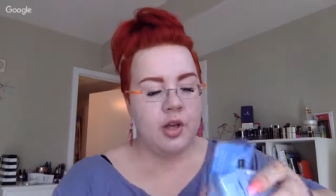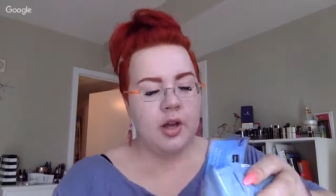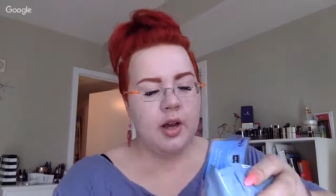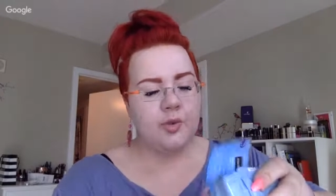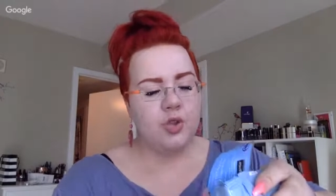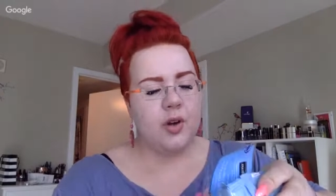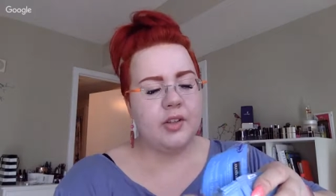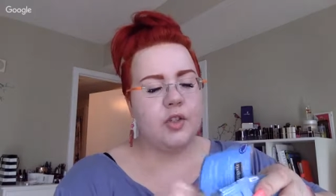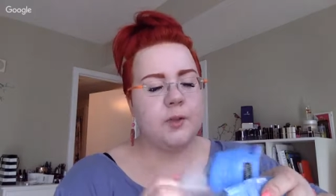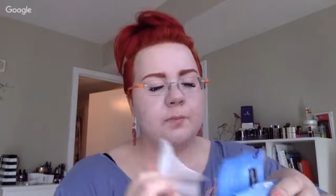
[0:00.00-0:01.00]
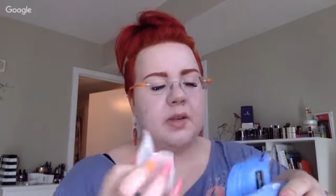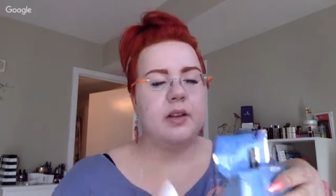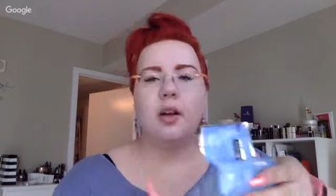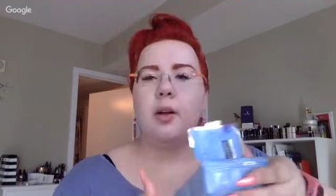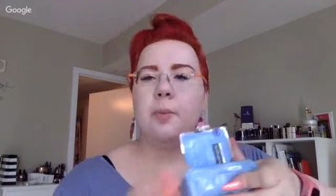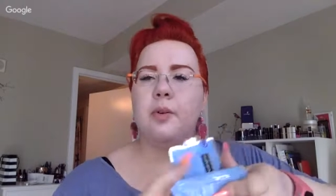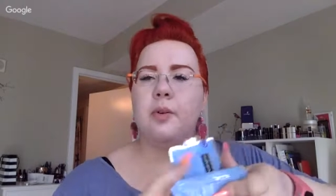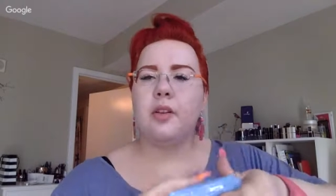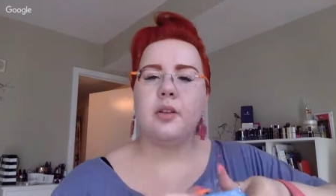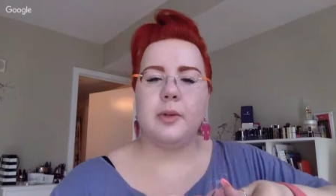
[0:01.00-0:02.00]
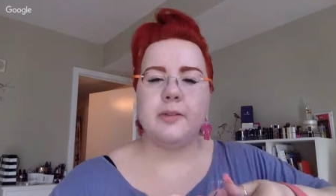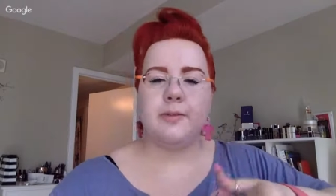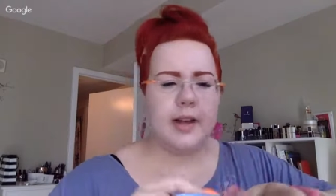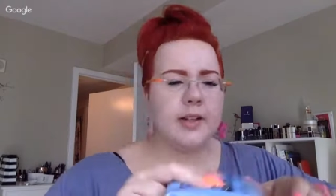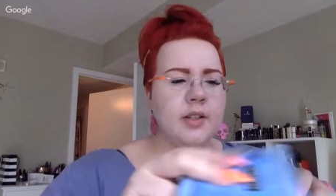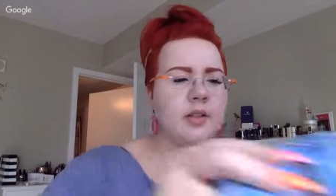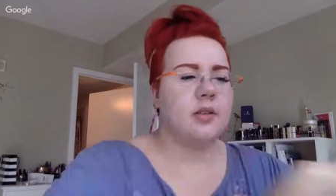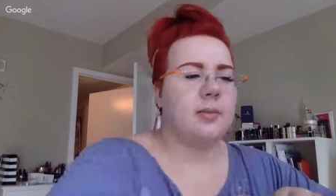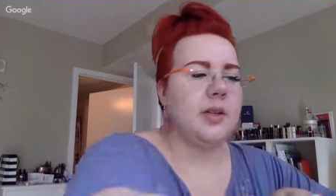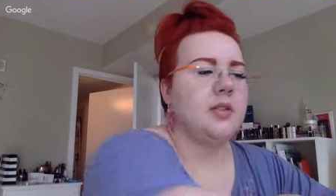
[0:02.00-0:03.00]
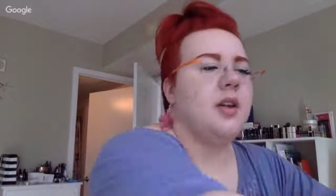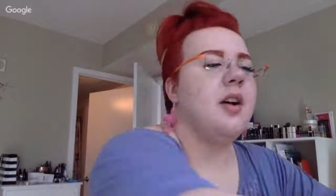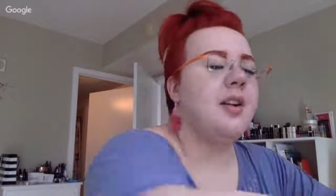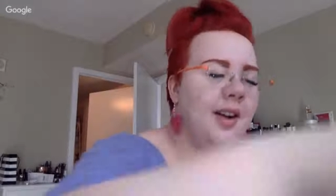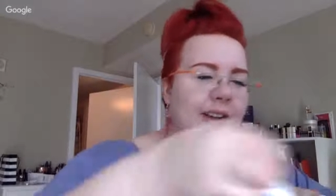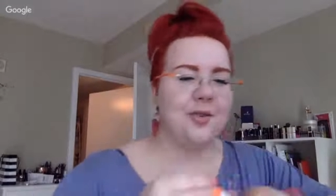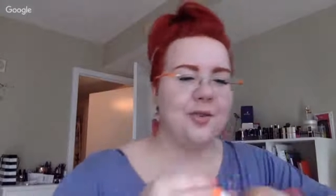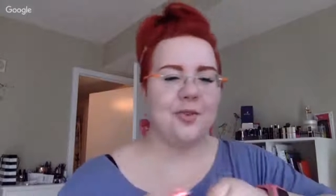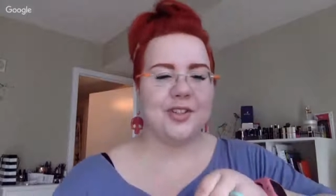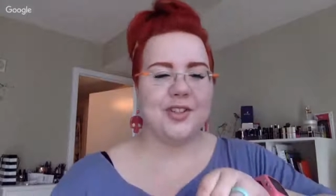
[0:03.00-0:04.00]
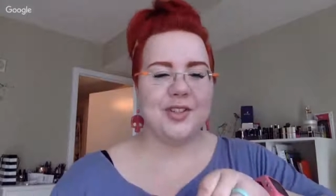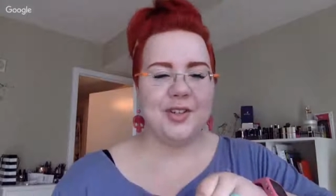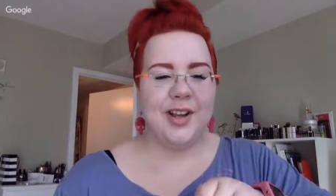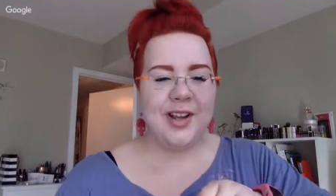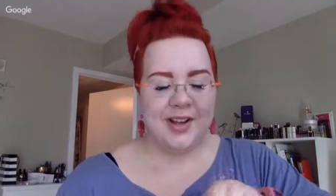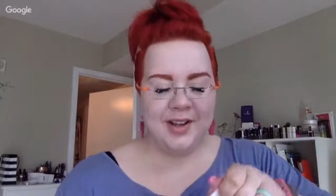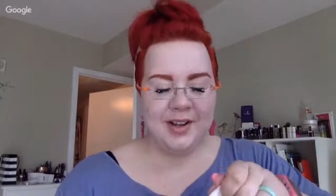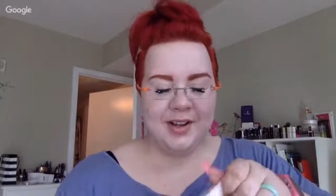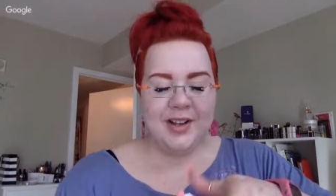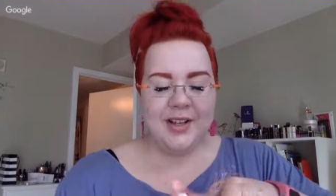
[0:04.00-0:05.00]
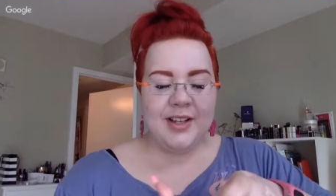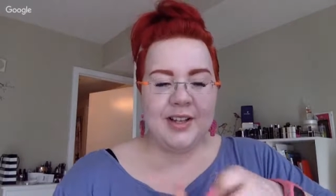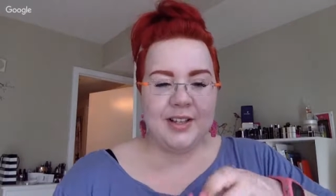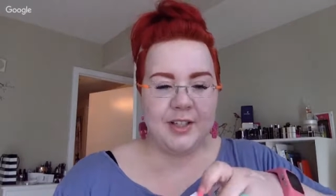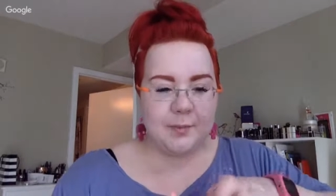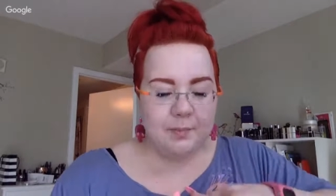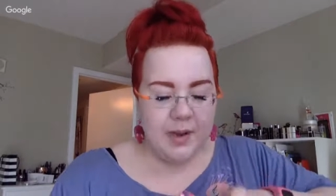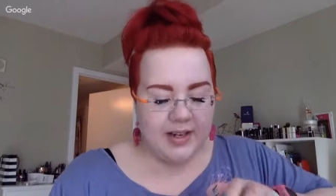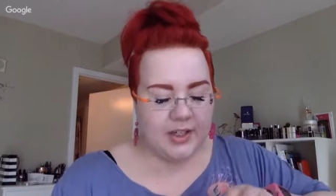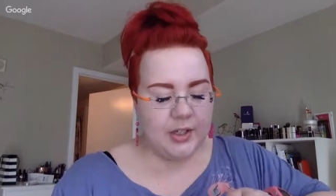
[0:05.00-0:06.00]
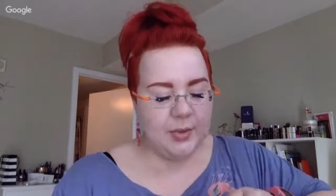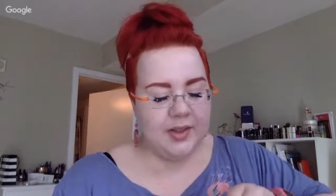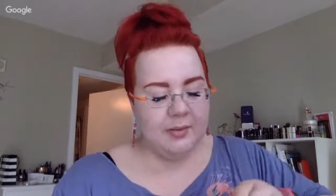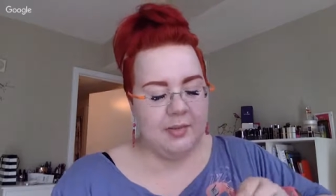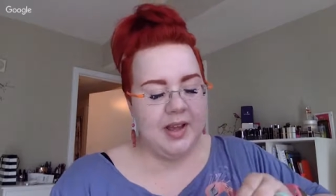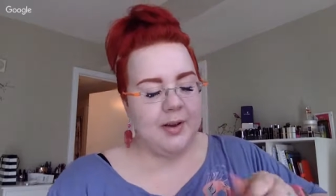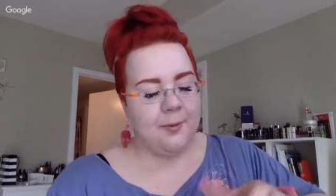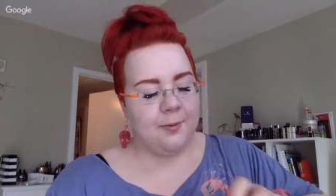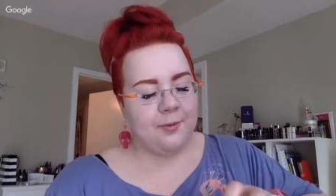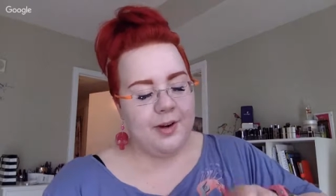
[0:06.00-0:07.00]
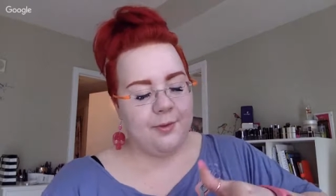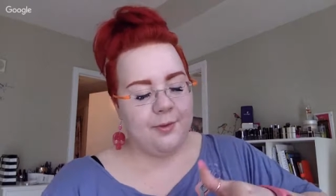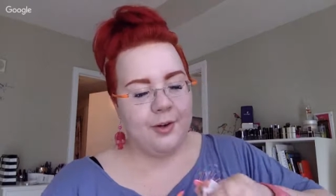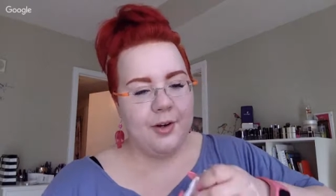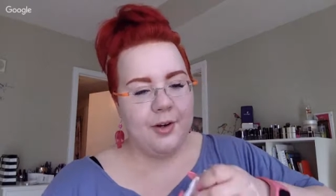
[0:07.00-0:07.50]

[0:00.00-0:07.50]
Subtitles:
I'm trying to speed it up a little bit faster because I don't want to spend doing the makeup forever.